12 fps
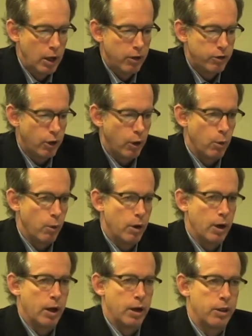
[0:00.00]
So
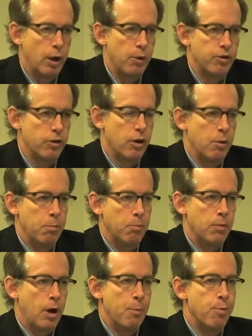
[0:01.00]
uh, there was a
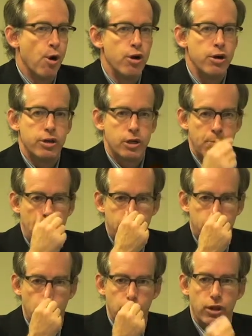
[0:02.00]
a burden to make
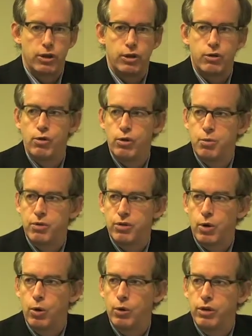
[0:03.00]
sure that the truth was
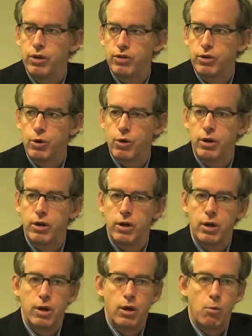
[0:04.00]
told in the story.
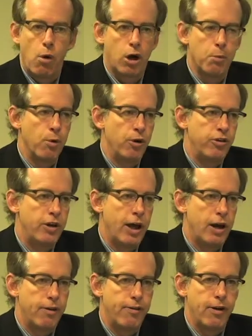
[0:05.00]
Walker Percy
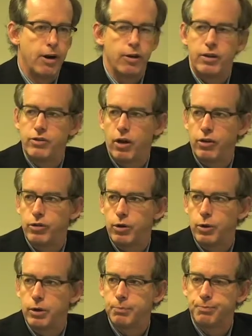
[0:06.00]
had an affair that's
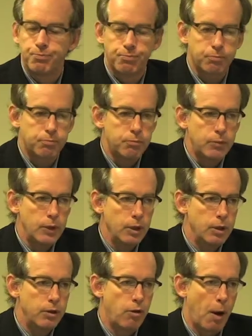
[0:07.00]
also um,
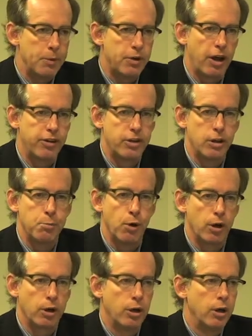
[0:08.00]
dramatized in the
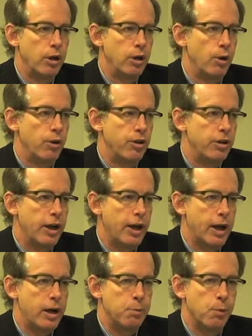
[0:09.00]
book. Dorothy Day
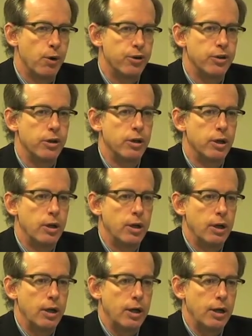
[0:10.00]
had an abortion.
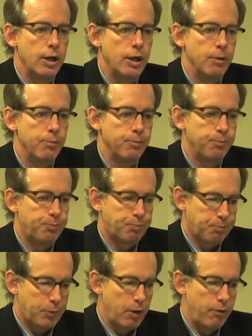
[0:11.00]
Um,
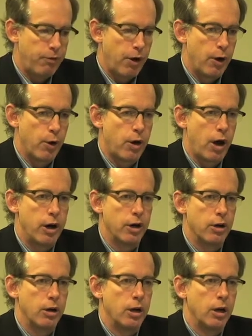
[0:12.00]

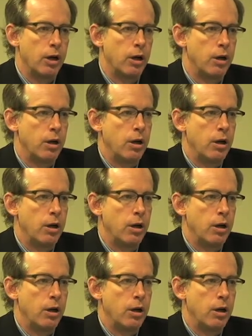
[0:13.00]
O'Connor uh,